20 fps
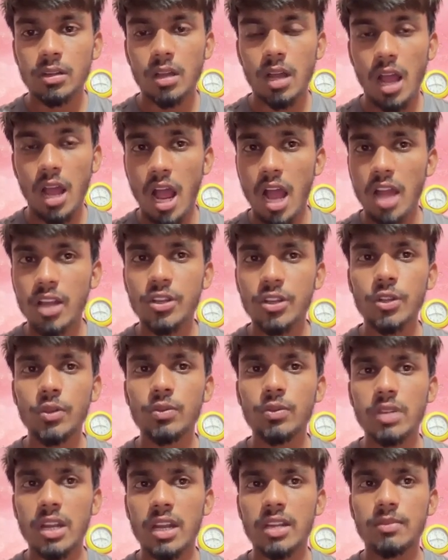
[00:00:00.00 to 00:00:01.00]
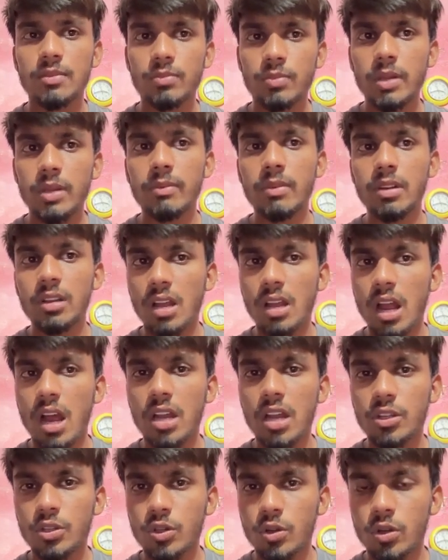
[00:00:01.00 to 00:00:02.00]
argued that women are
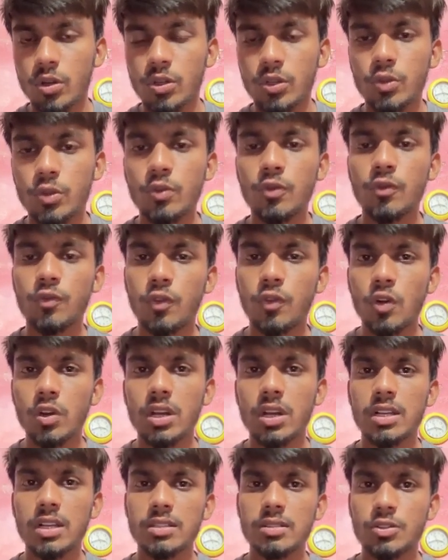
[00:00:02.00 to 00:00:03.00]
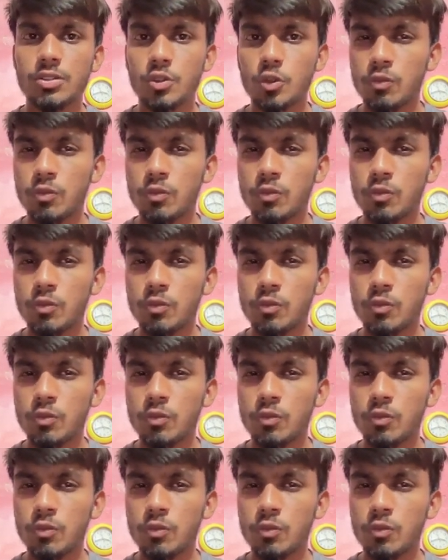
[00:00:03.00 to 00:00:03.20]
taught to focus too